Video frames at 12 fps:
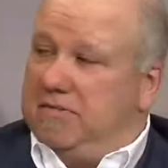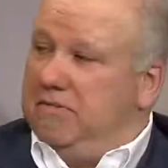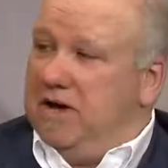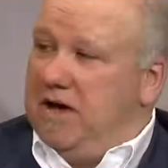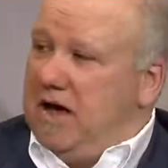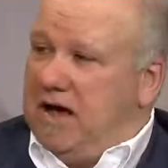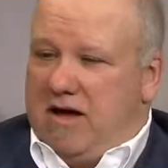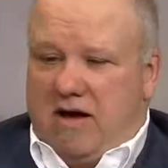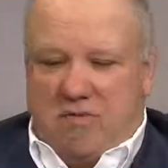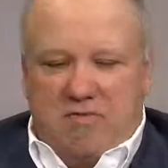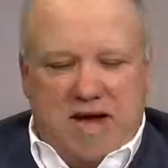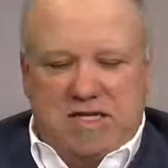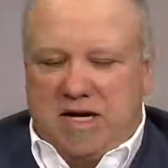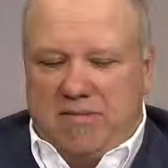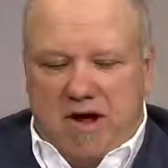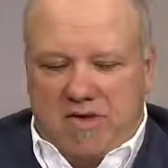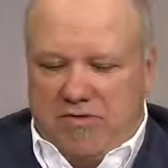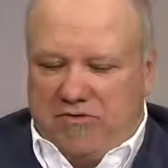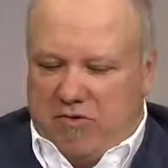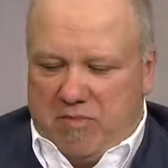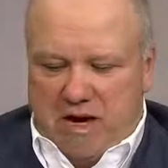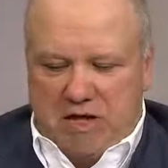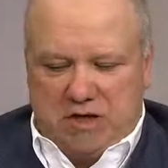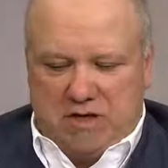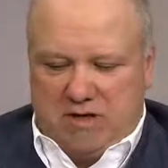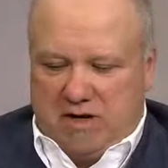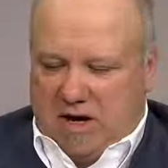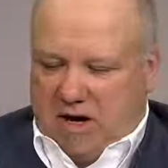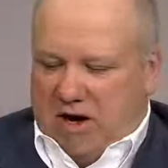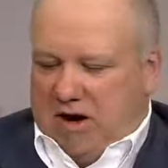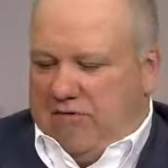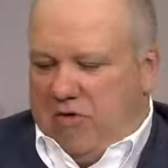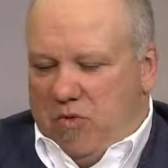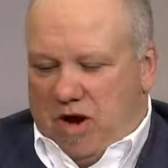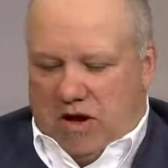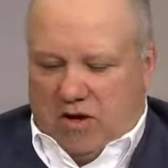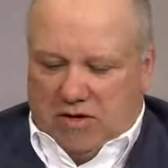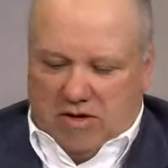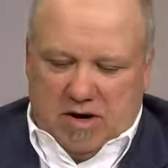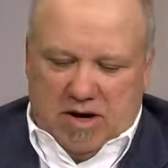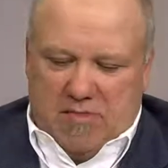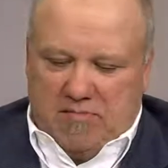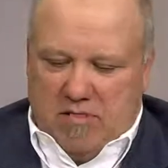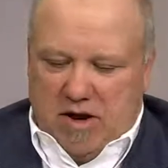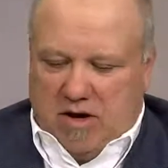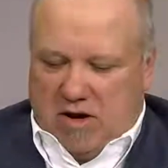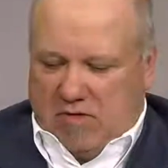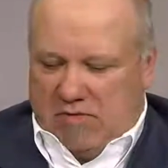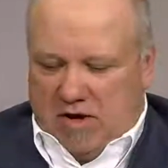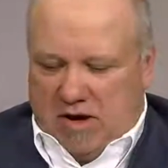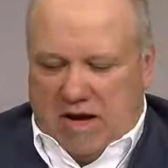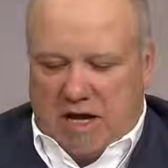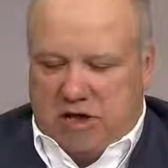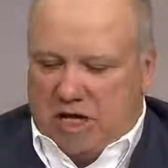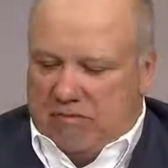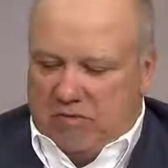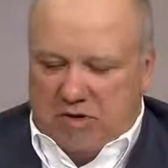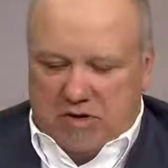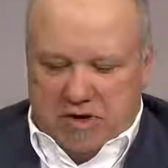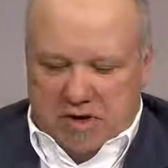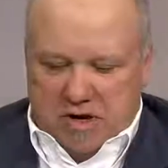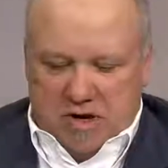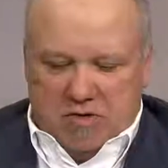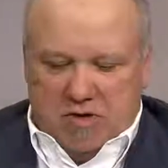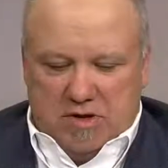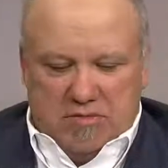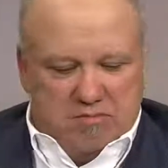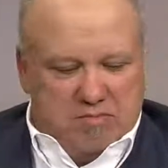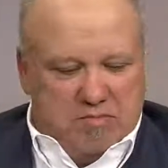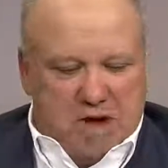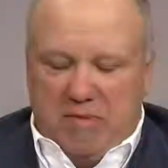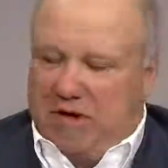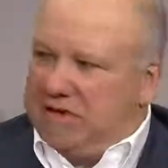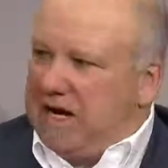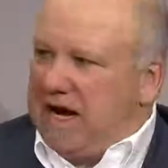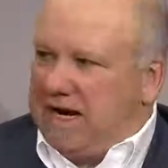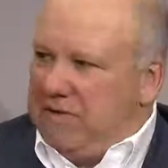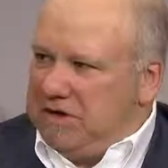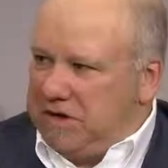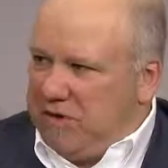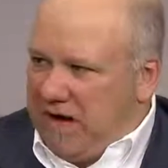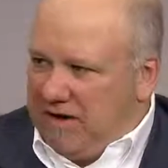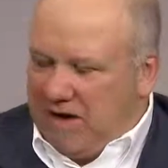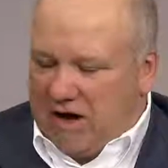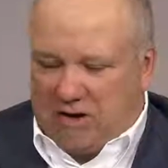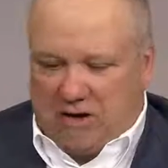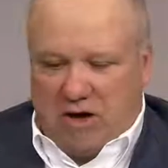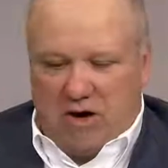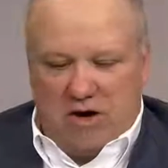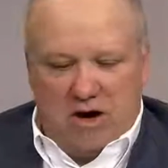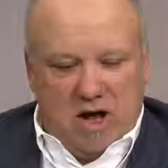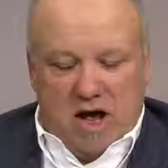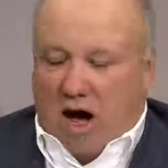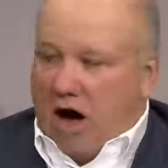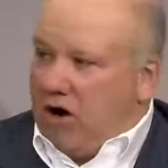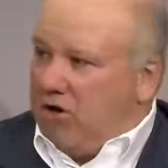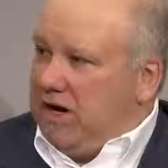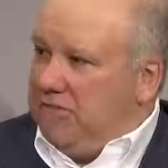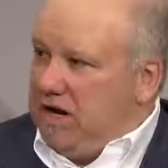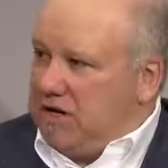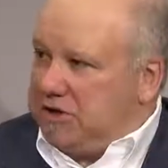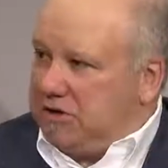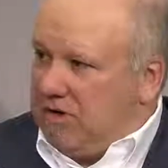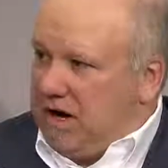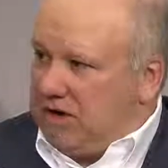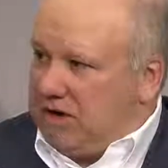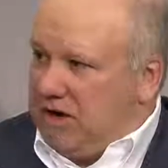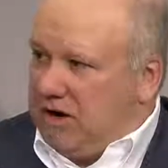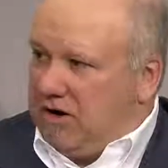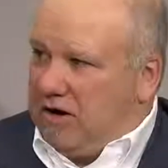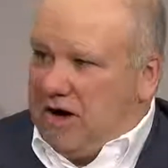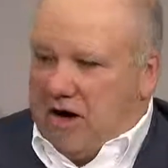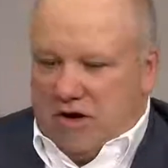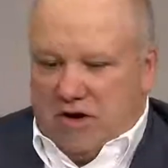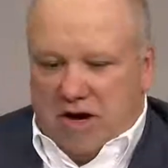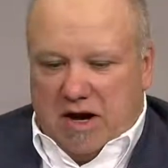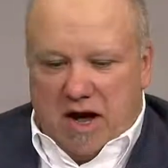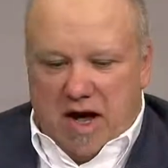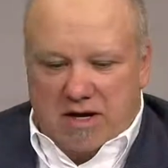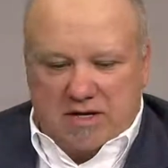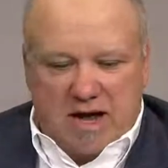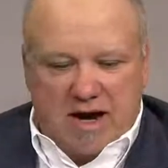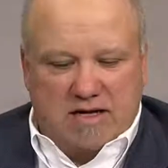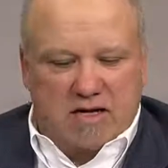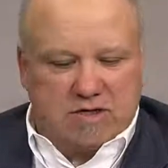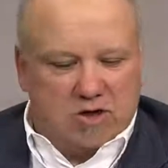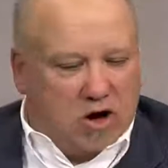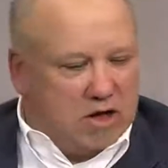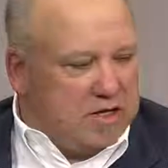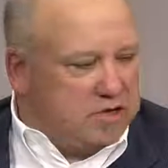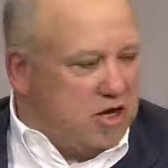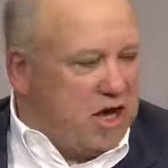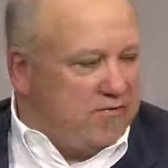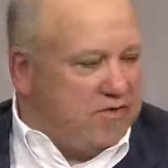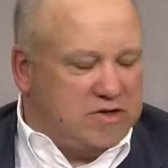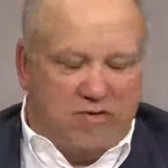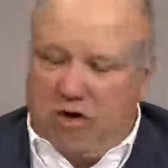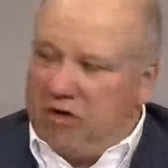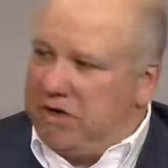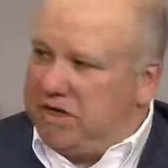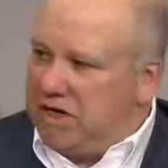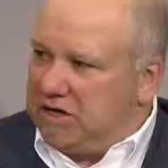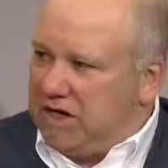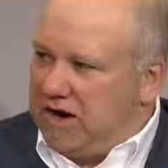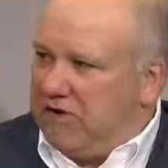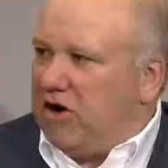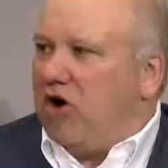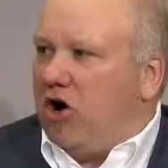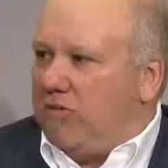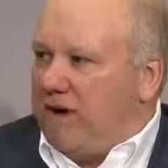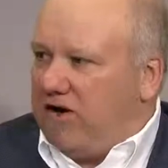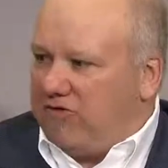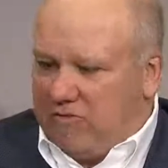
an amazing amount of information. If you want to catch up with public documents that we have out there, our emails are out there. You can contact us. Call his office if you want to reach us and have a call back